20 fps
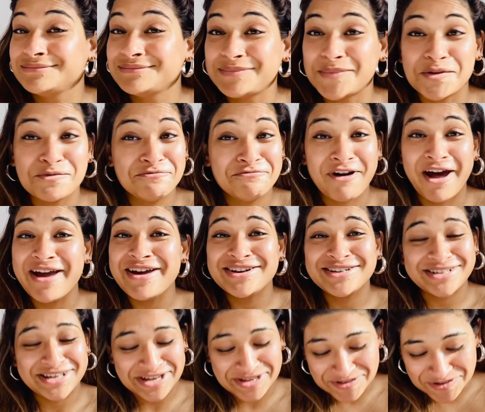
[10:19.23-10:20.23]
Fire
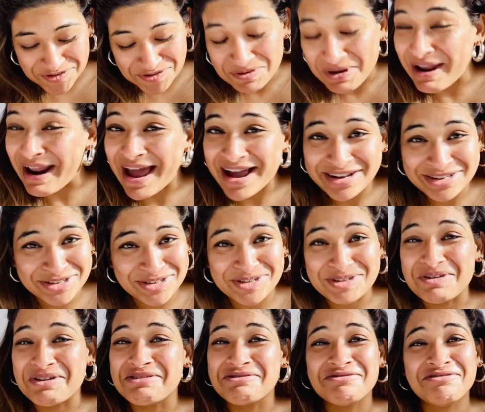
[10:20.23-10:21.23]
signs, you are actually
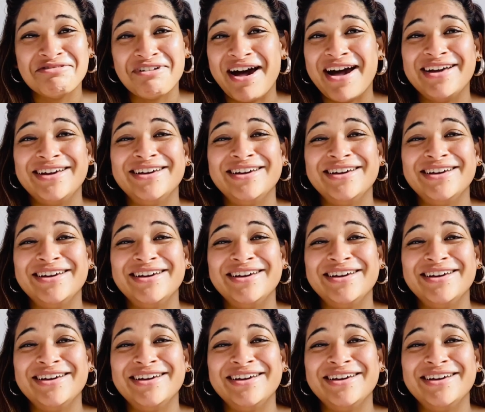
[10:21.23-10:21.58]
on fire.